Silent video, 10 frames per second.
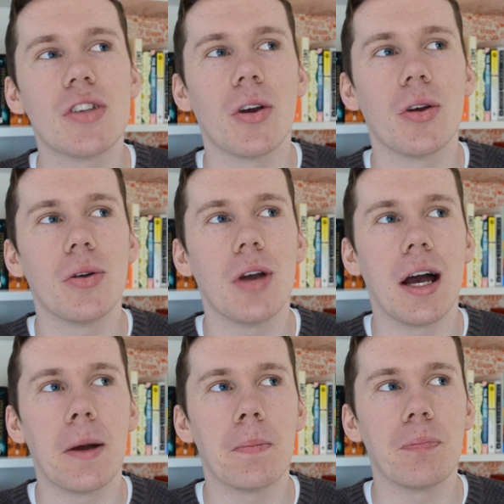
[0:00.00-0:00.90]

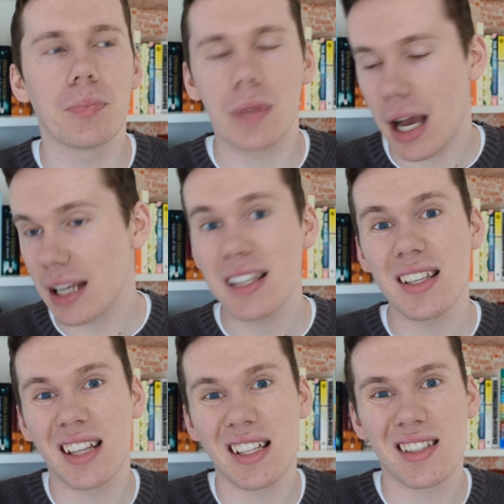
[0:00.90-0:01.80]
So
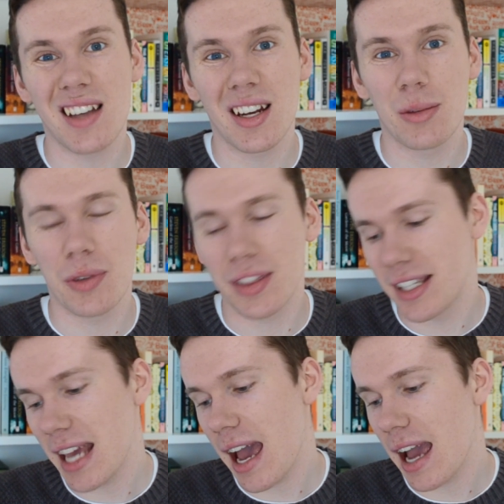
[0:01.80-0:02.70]
I guess I'll get
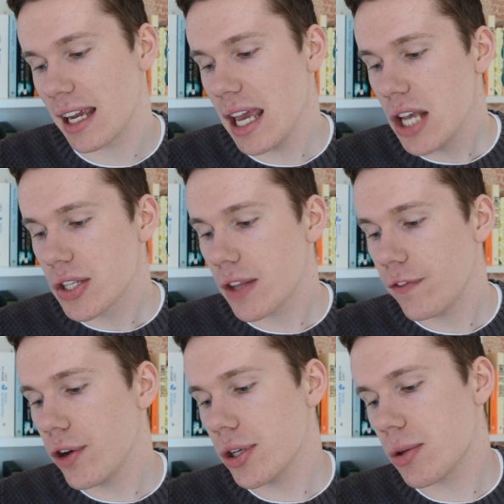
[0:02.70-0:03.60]
started with the tag.
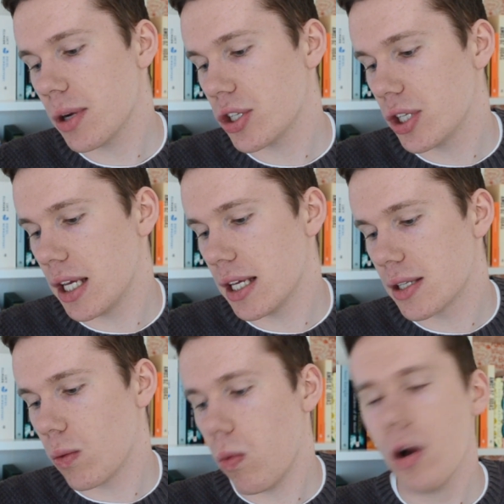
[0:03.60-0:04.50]
So the first
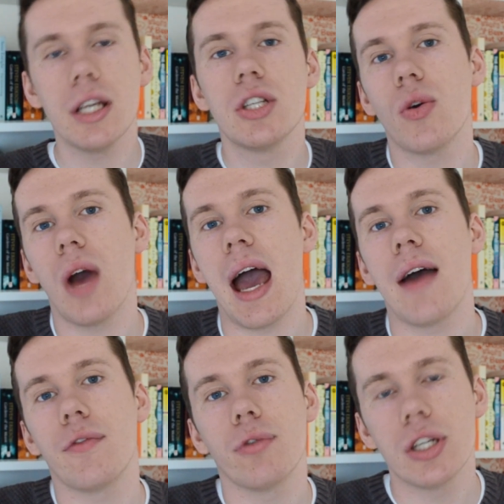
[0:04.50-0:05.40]
question is, what is
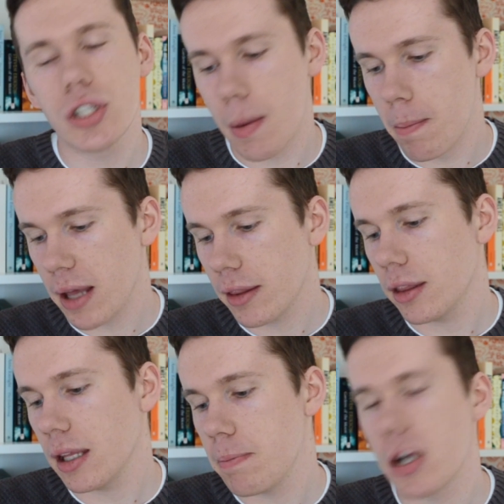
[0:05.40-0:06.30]
your average
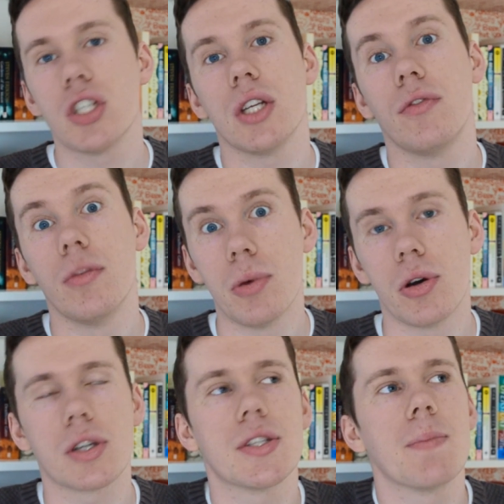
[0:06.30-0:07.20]
monthly budget
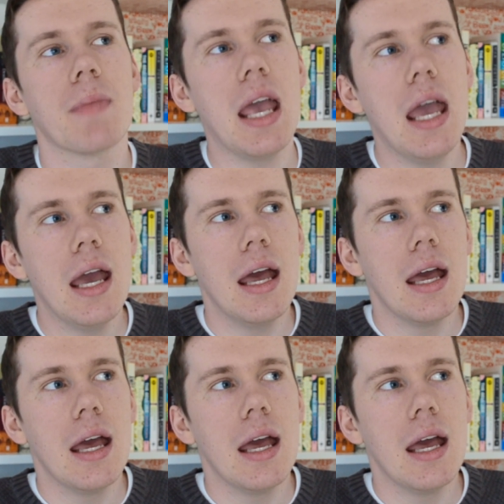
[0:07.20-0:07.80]
for books?